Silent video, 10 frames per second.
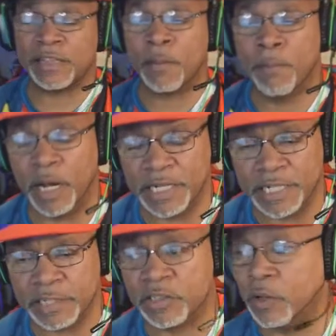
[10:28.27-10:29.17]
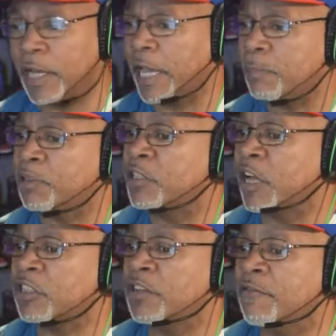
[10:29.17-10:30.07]
money, so they got
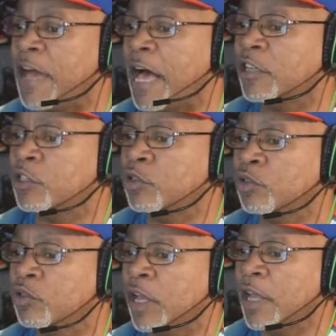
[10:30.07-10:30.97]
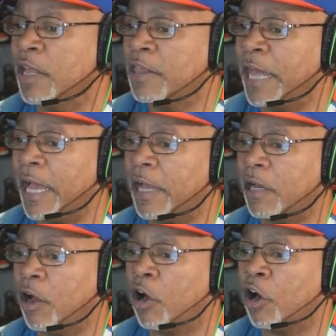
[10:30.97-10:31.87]
production values that
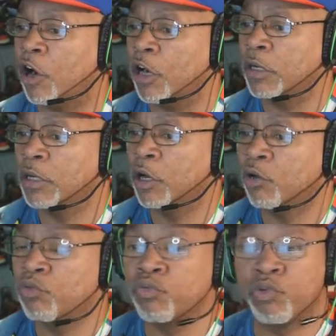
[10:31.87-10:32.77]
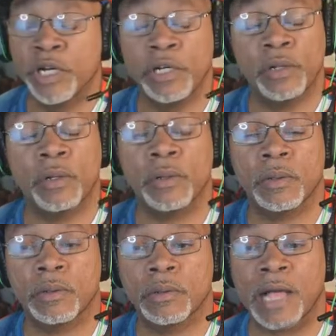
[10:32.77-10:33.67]
are real
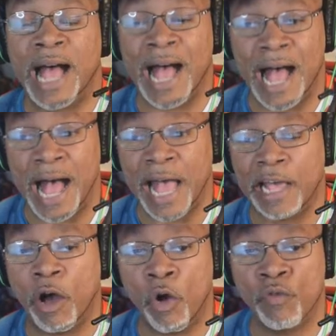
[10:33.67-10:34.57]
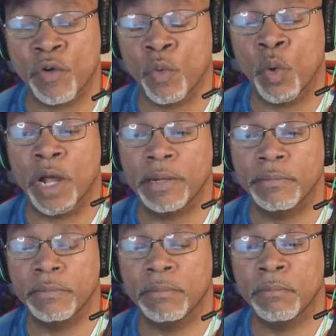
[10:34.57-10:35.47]
high over what
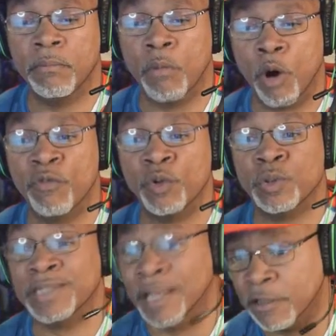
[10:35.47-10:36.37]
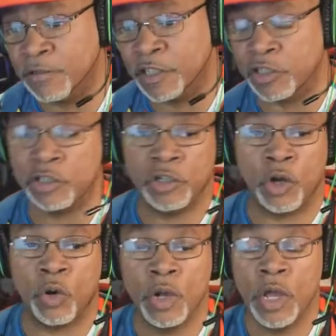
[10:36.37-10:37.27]
Marvel Television, you
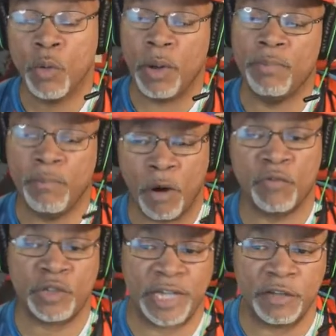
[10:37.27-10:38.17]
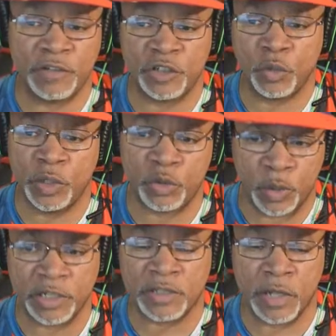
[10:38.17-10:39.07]
know, what Marvel Television, which
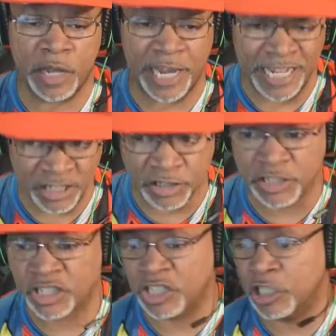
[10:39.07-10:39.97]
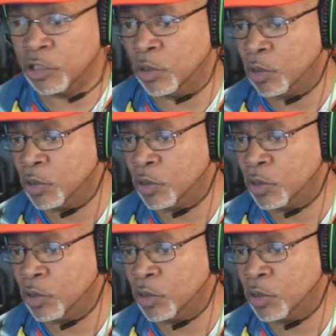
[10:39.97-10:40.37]
was the Agents of S.H.I.E.L.D.,